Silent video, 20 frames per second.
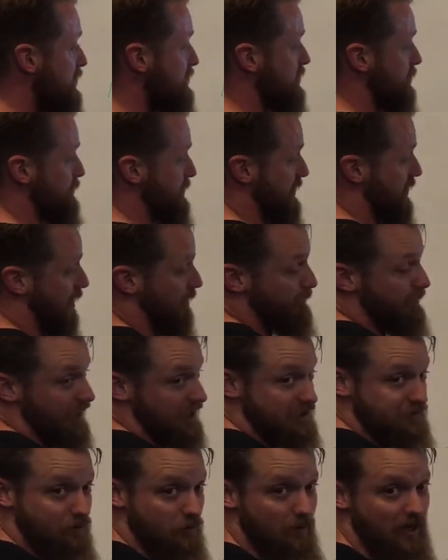to be on
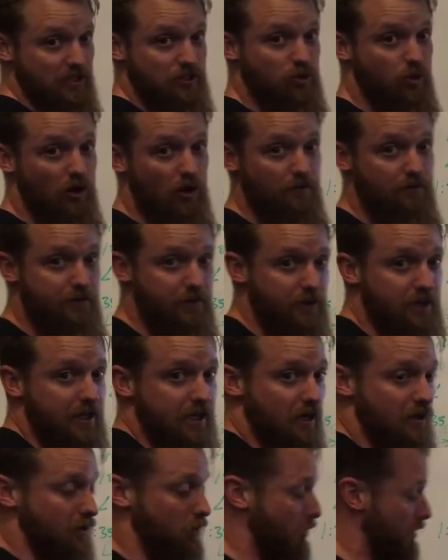pace for my
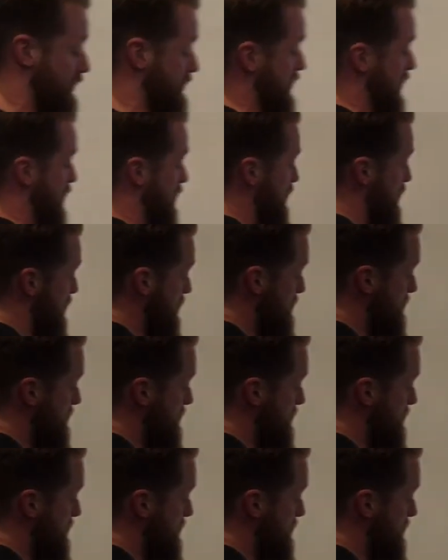12:30 on the workout.